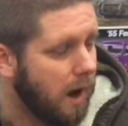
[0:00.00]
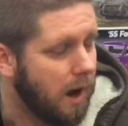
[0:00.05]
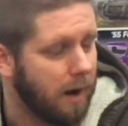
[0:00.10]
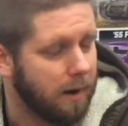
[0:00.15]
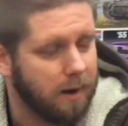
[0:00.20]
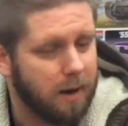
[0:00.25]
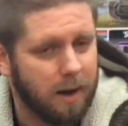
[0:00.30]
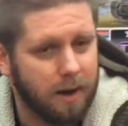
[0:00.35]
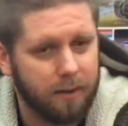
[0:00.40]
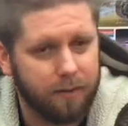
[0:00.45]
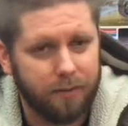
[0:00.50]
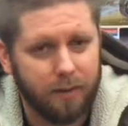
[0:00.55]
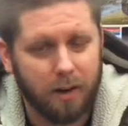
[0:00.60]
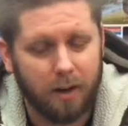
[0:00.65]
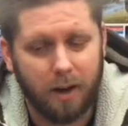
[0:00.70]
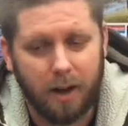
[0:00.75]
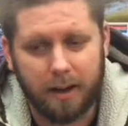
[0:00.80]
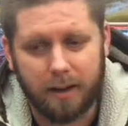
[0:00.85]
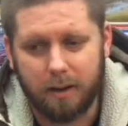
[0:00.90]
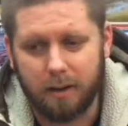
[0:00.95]
I kind of
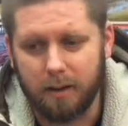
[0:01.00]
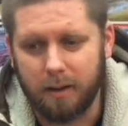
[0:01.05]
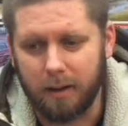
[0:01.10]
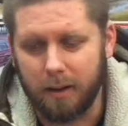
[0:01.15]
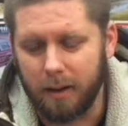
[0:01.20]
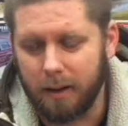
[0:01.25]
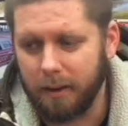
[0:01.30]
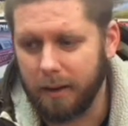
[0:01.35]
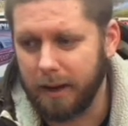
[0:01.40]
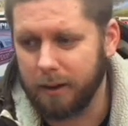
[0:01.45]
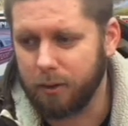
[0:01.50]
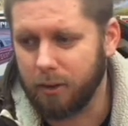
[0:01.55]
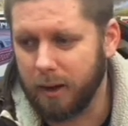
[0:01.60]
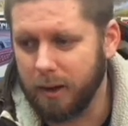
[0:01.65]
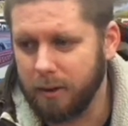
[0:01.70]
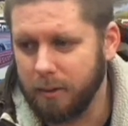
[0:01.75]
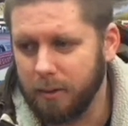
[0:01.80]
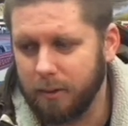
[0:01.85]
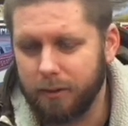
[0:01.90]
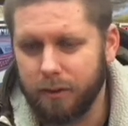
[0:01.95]
figured I could, I
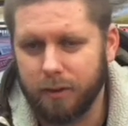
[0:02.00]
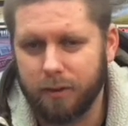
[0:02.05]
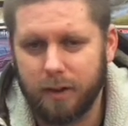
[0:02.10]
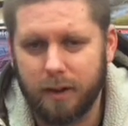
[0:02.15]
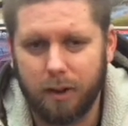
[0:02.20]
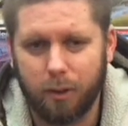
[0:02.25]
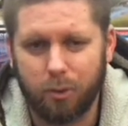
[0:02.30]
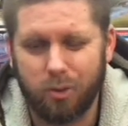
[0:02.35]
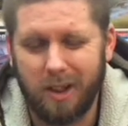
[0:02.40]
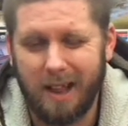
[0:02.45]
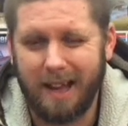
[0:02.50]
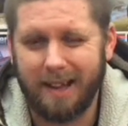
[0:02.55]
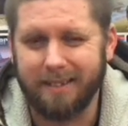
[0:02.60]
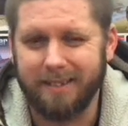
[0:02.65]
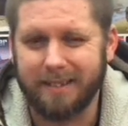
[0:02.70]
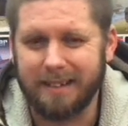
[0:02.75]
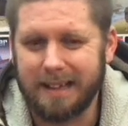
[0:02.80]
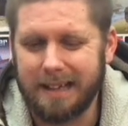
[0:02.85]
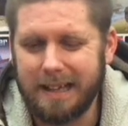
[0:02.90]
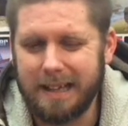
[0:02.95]
tried doing a few videos
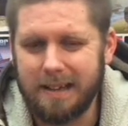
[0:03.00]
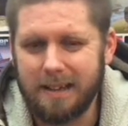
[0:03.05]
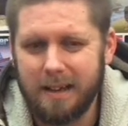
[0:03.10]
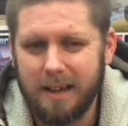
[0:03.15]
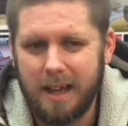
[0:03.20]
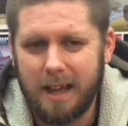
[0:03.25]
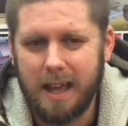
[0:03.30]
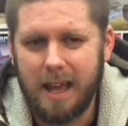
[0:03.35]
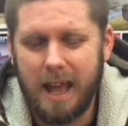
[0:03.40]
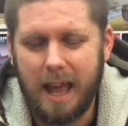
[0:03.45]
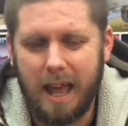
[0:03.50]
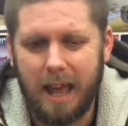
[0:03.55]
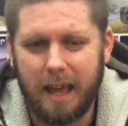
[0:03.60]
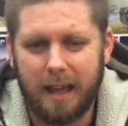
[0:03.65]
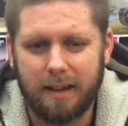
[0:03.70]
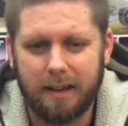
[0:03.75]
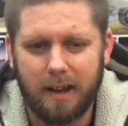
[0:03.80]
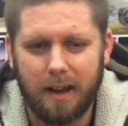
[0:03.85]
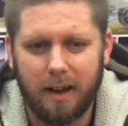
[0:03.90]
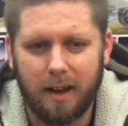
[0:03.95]
last night,
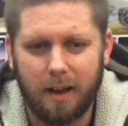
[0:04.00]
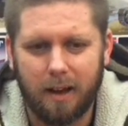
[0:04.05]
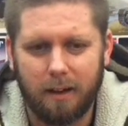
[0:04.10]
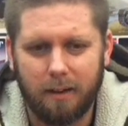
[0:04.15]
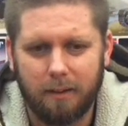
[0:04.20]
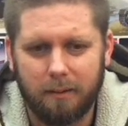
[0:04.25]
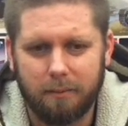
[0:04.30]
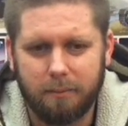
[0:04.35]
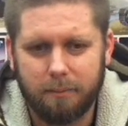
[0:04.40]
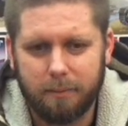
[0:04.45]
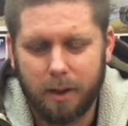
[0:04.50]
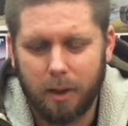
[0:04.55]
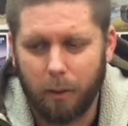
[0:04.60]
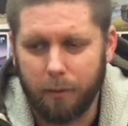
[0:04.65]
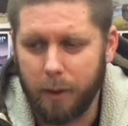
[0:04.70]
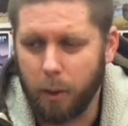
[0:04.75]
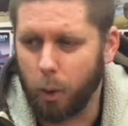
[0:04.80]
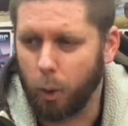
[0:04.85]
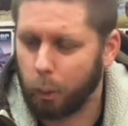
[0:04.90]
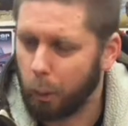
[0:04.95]
and, you know,
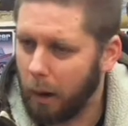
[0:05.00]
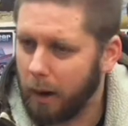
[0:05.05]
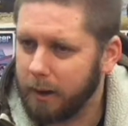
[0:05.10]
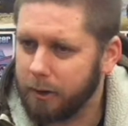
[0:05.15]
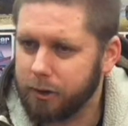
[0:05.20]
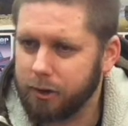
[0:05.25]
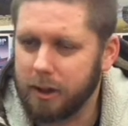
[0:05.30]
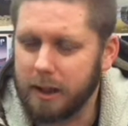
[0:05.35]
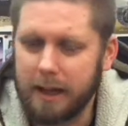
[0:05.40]
they were rushed.